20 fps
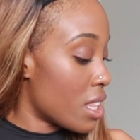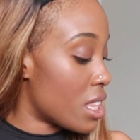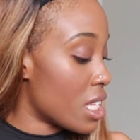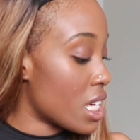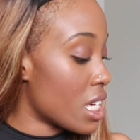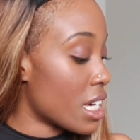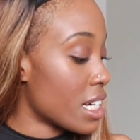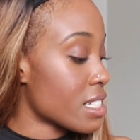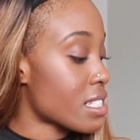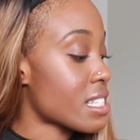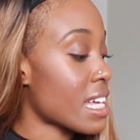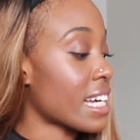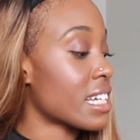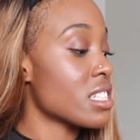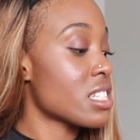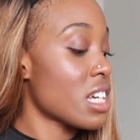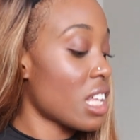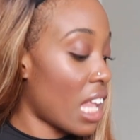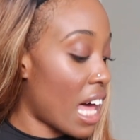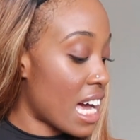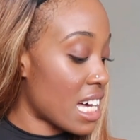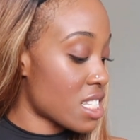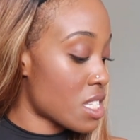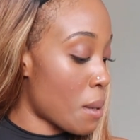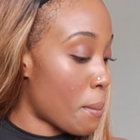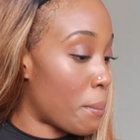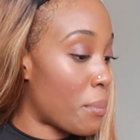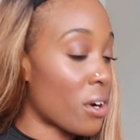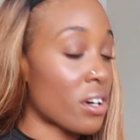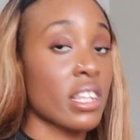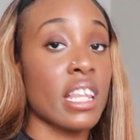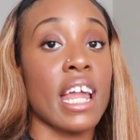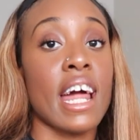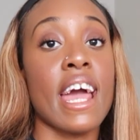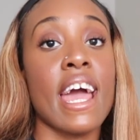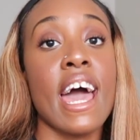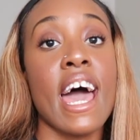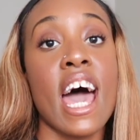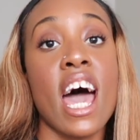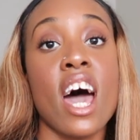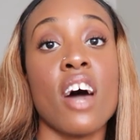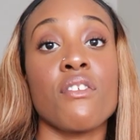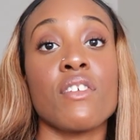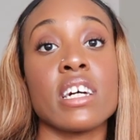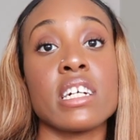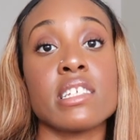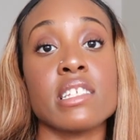The second to last book that I have